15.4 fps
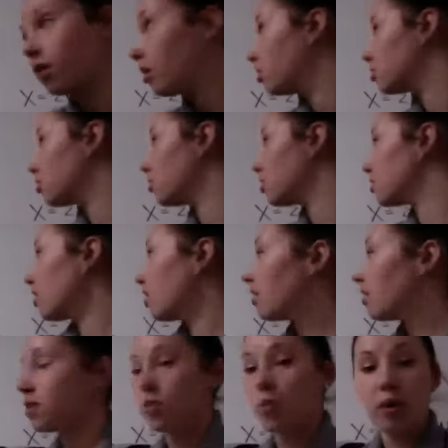So this
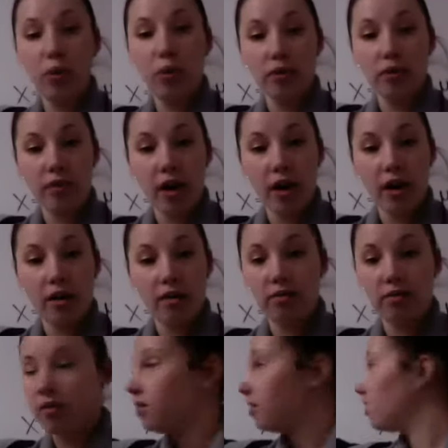says 1.5
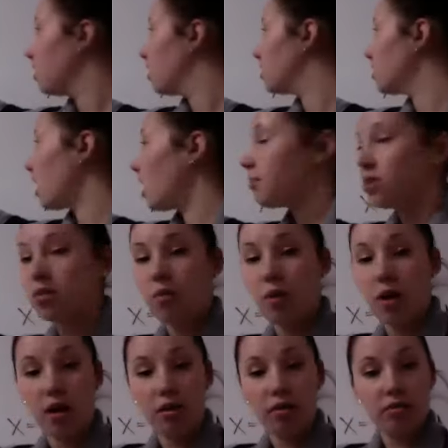times
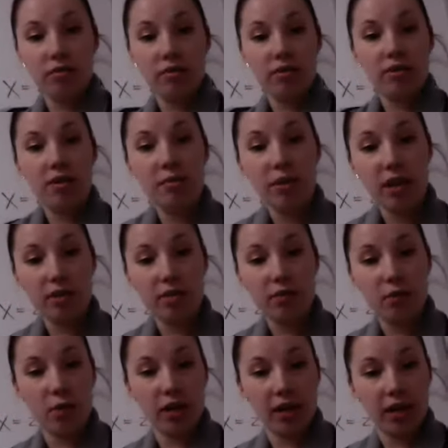12 plus
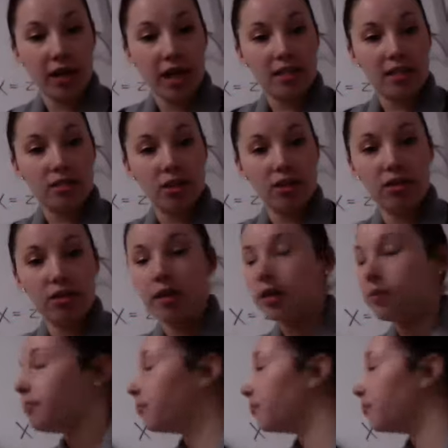40, in case it's hard to read.